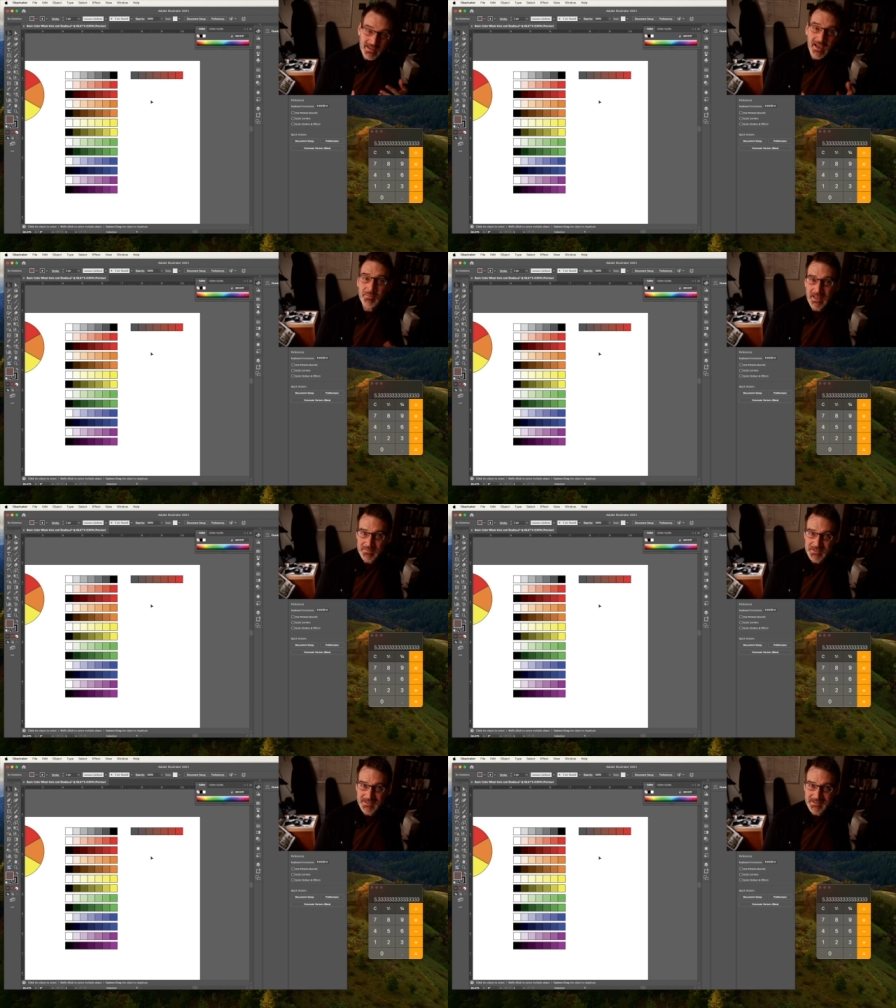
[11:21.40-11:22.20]
time
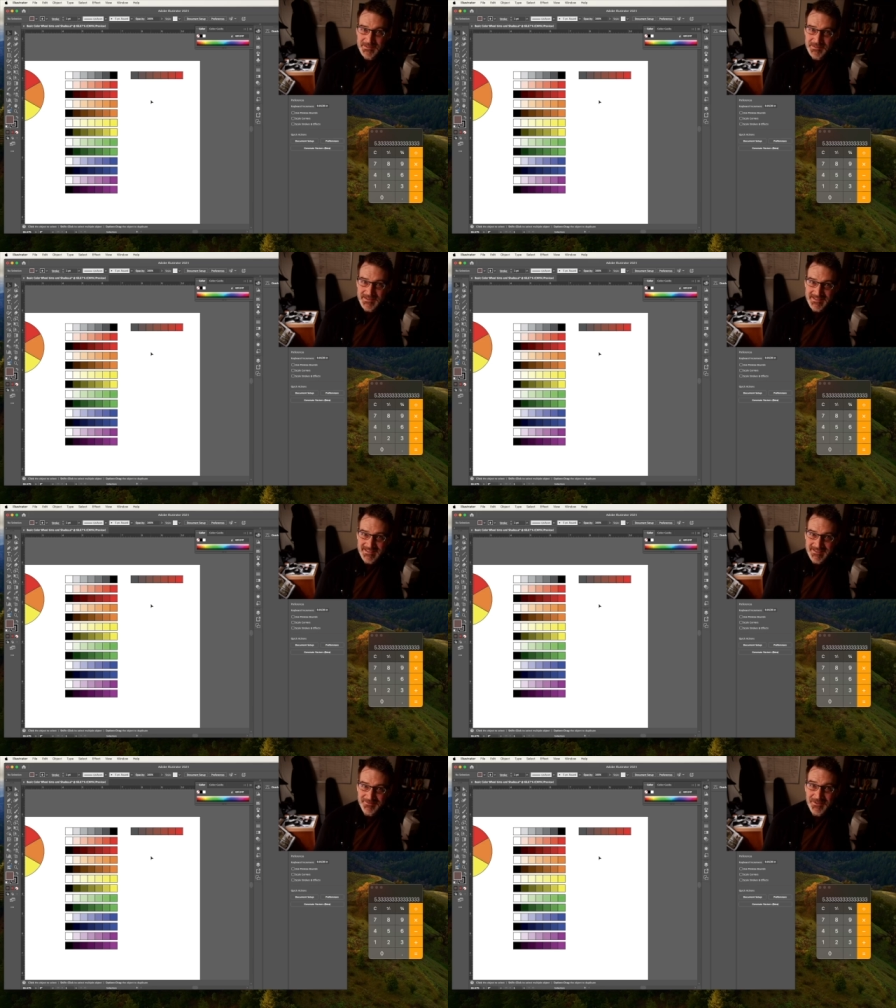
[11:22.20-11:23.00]
lapse on so that
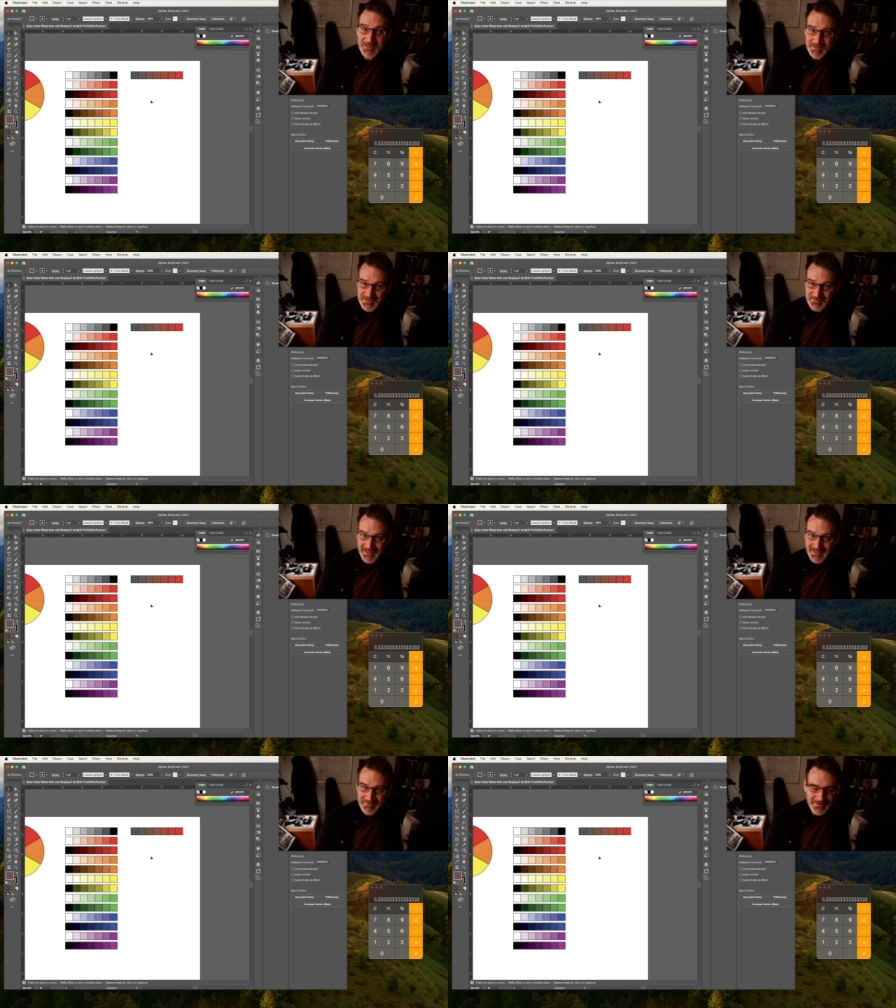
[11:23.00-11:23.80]
the video is
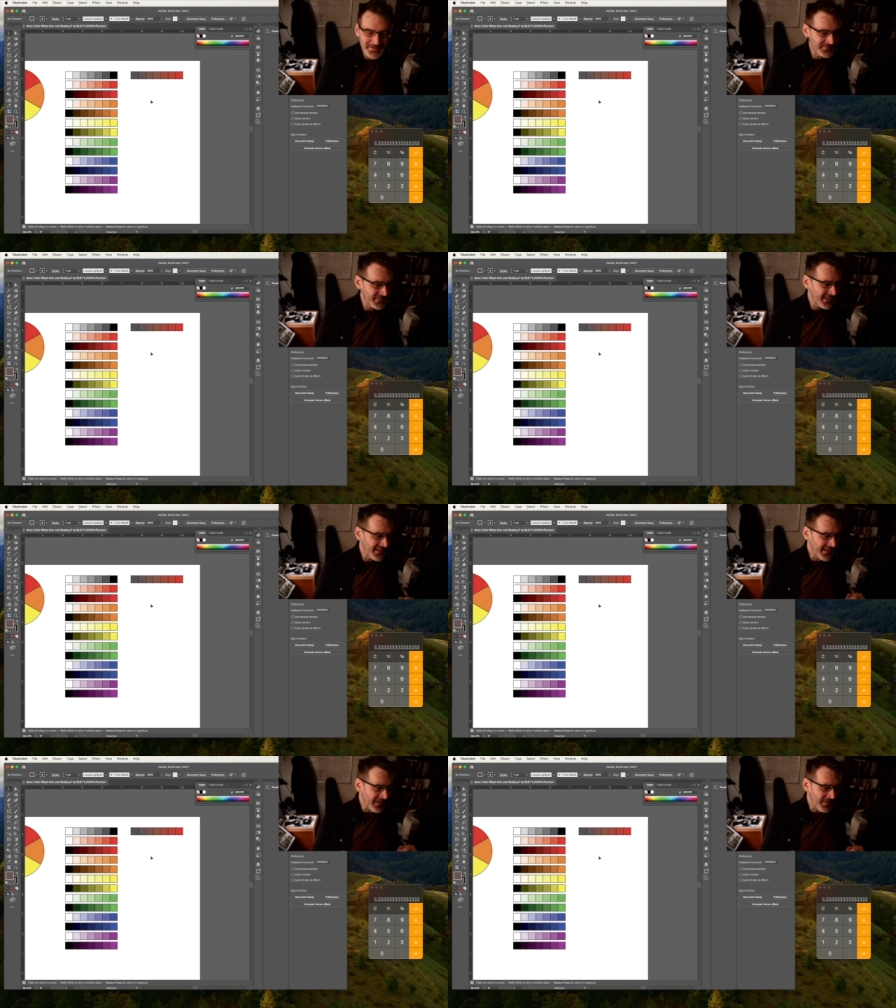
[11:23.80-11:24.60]
sped up.
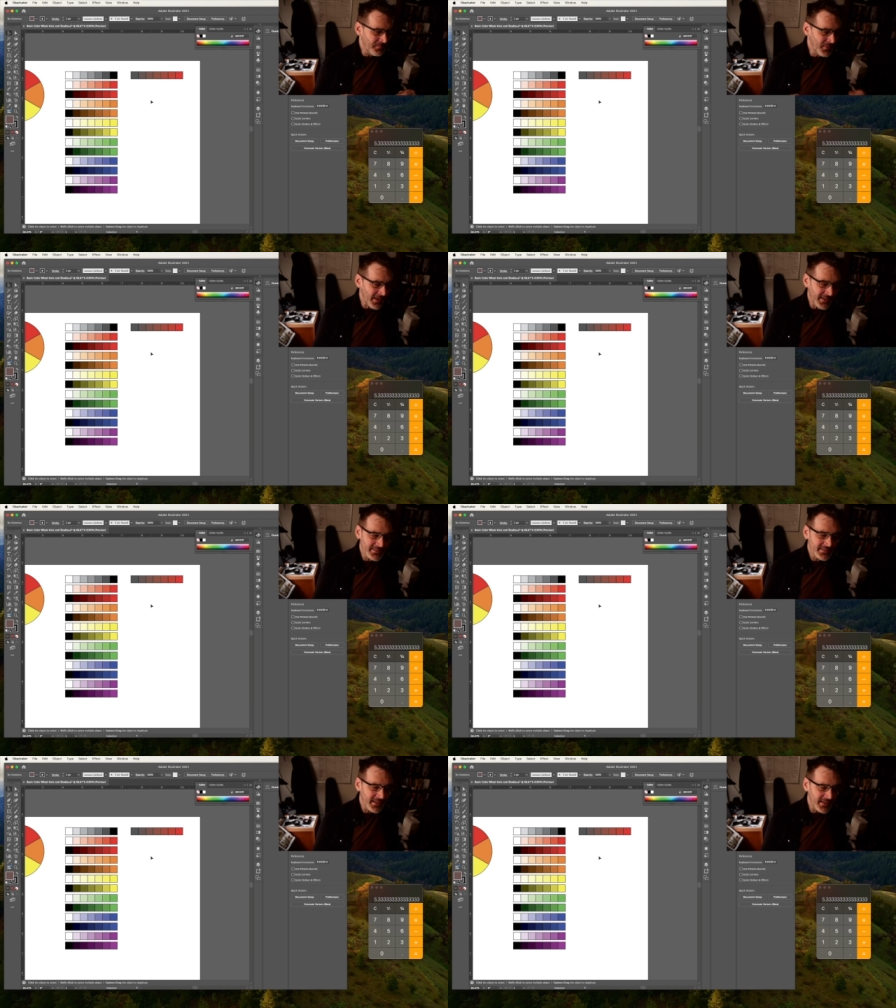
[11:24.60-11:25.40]

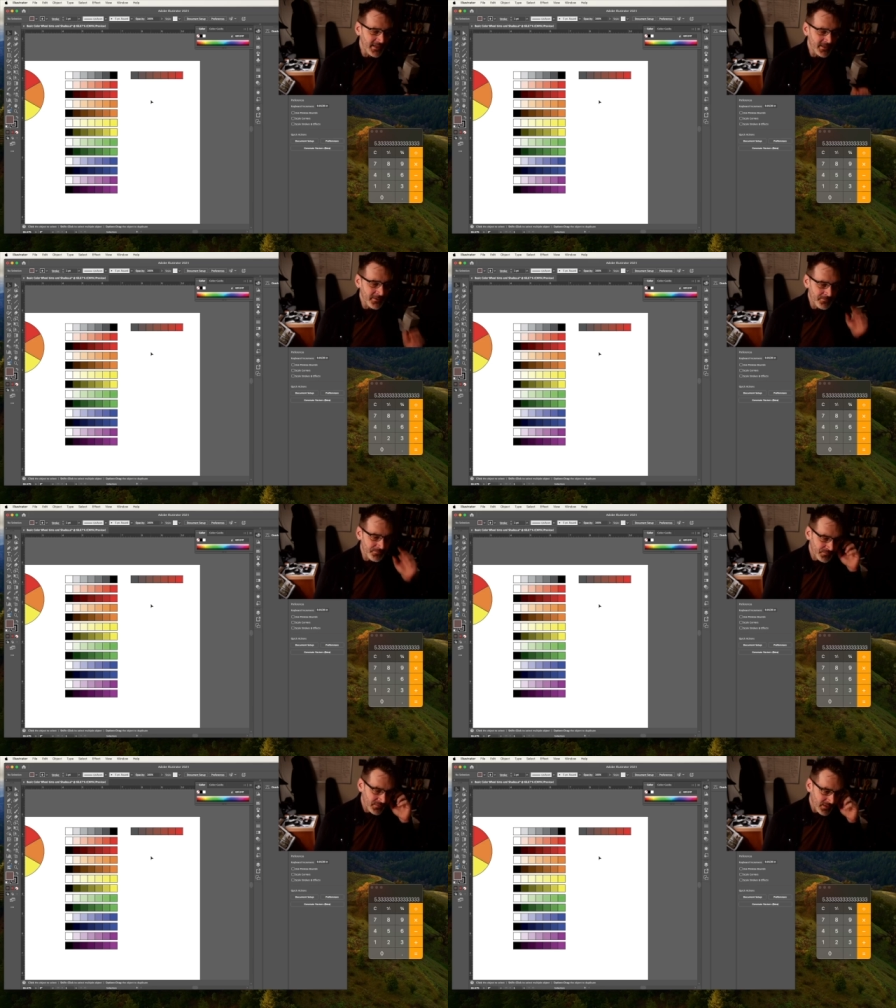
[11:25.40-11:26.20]
But
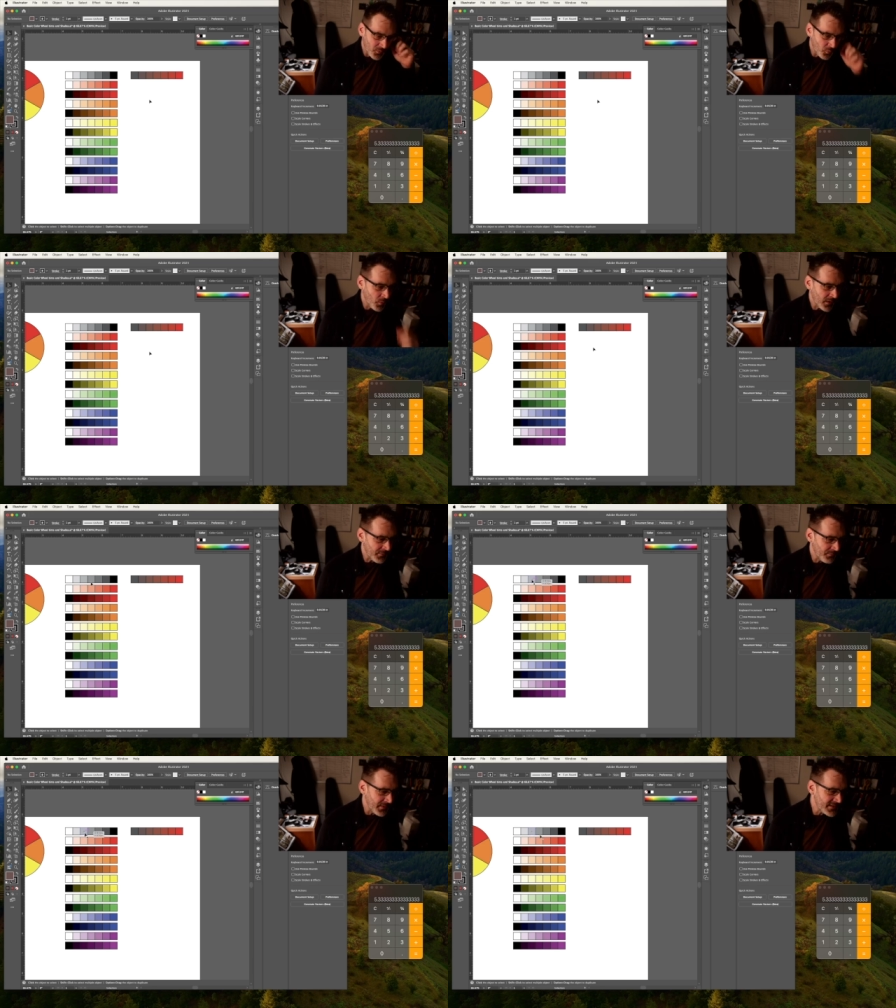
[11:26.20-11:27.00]
what
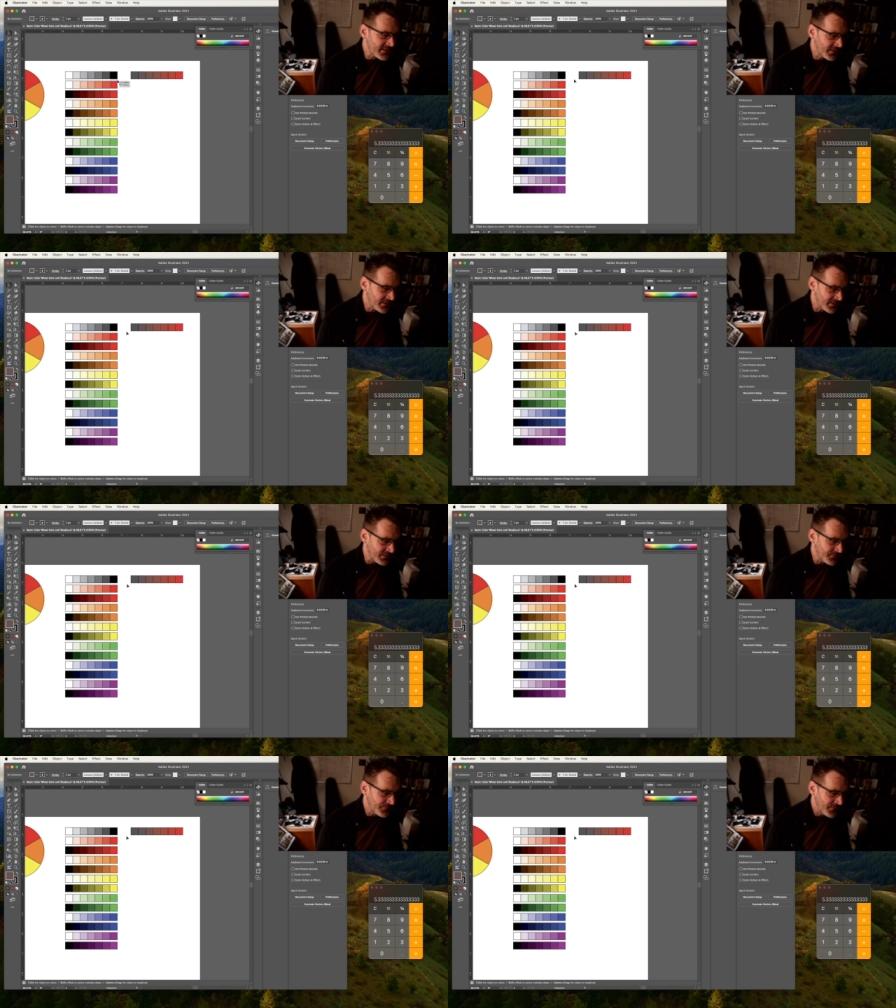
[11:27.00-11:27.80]
I'm basically going to
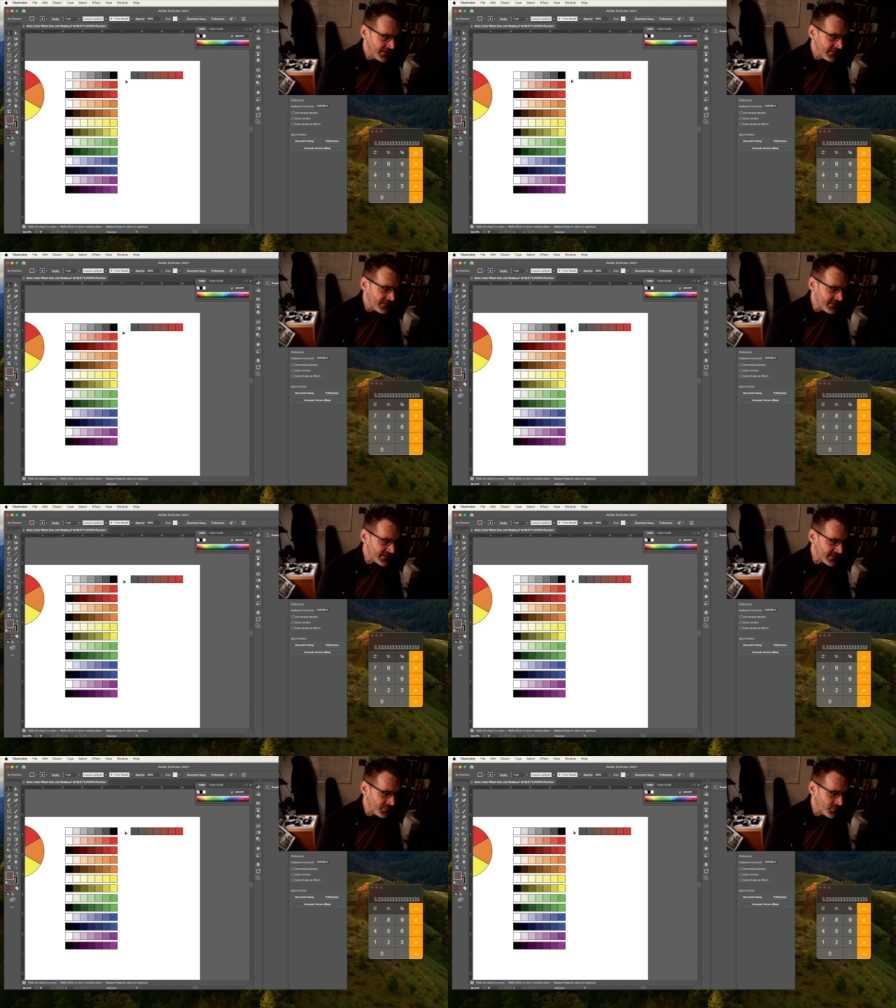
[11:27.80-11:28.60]
do
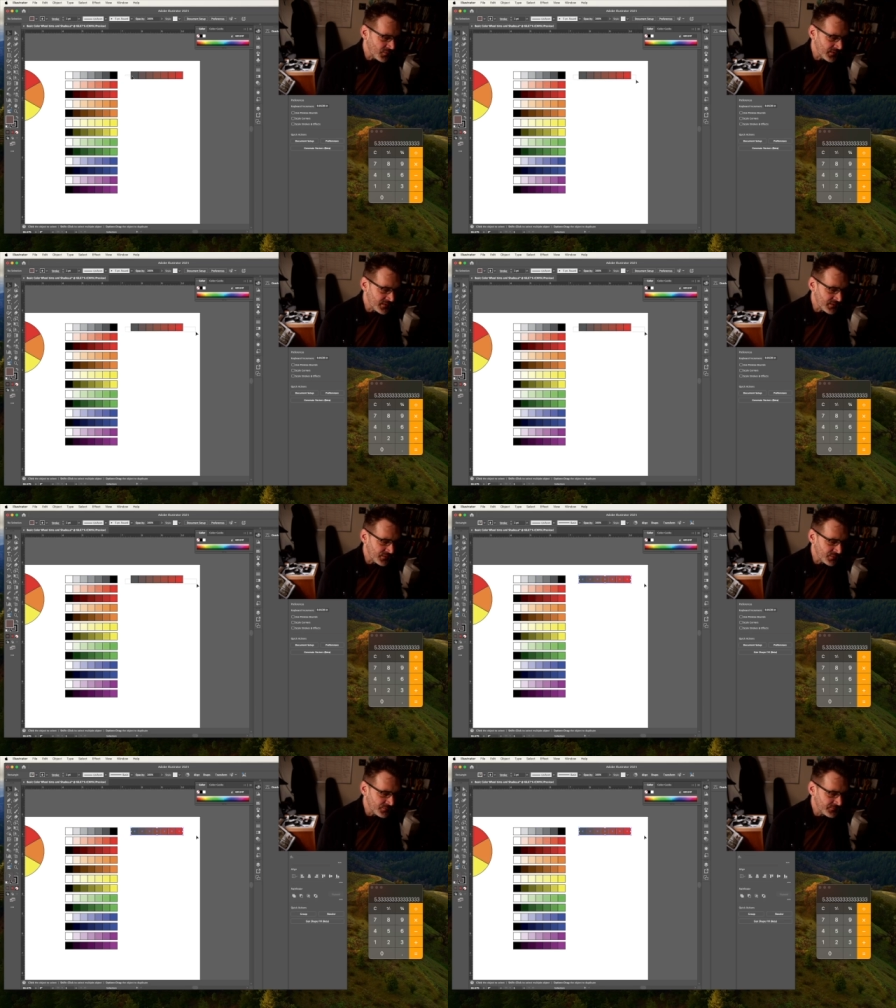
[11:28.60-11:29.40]
is I'm going
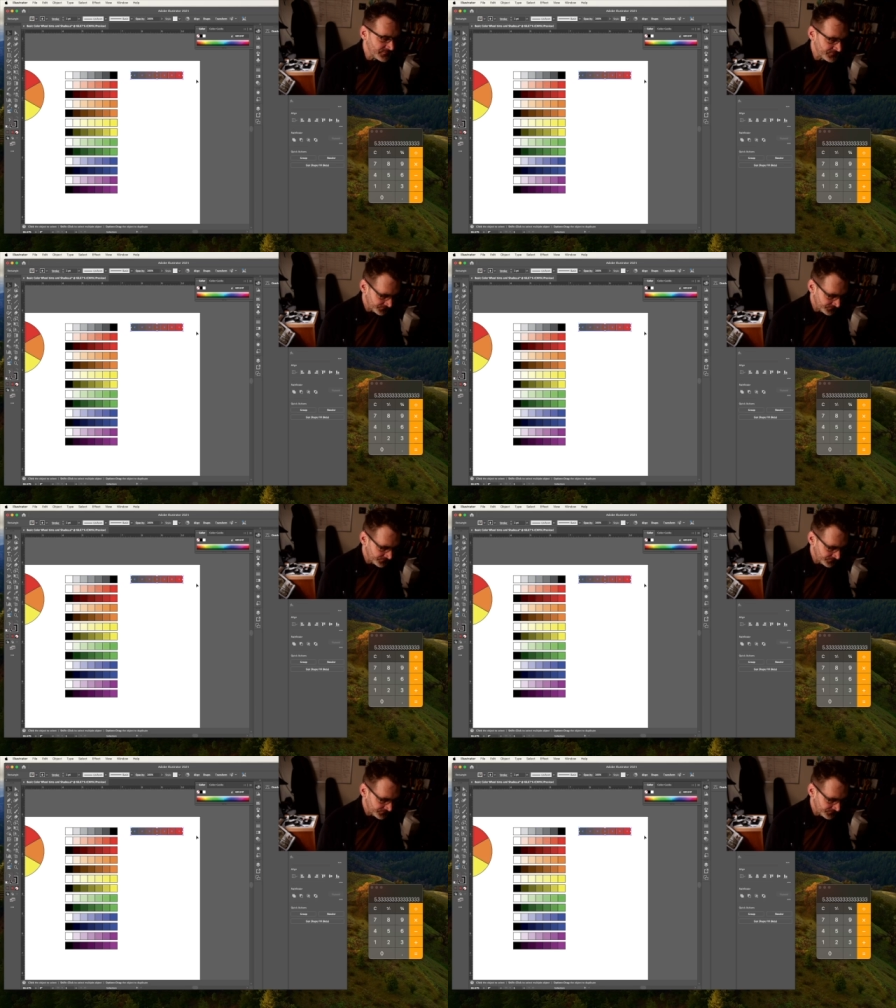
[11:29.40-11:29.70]
to